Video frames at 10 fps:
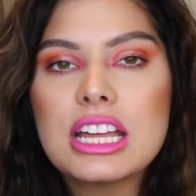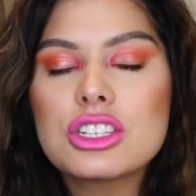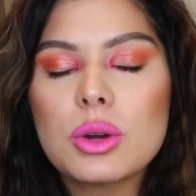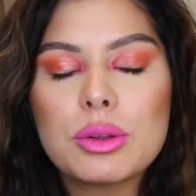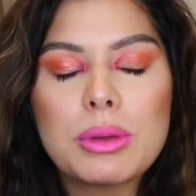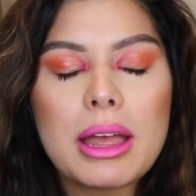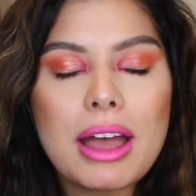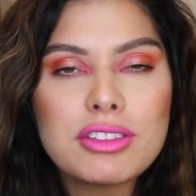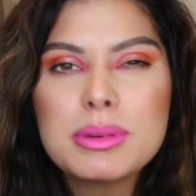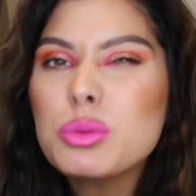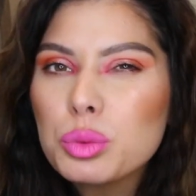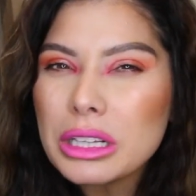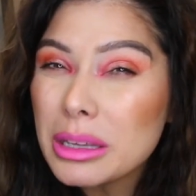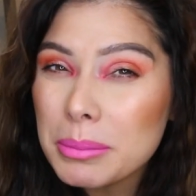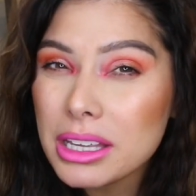and so I'd have to be
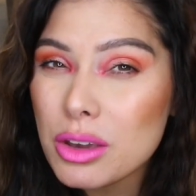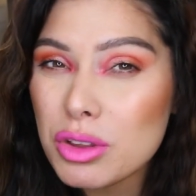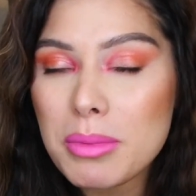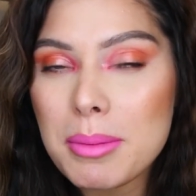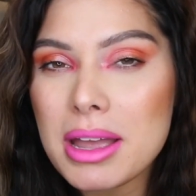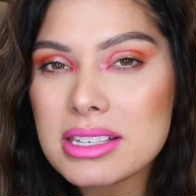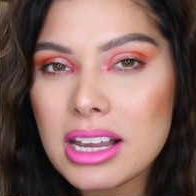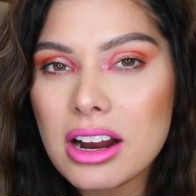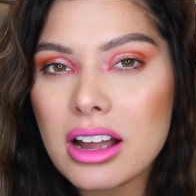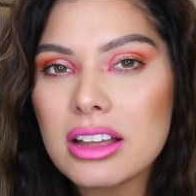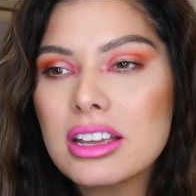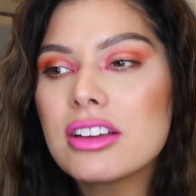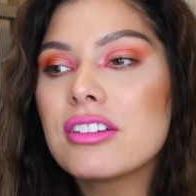really picky with my mascara.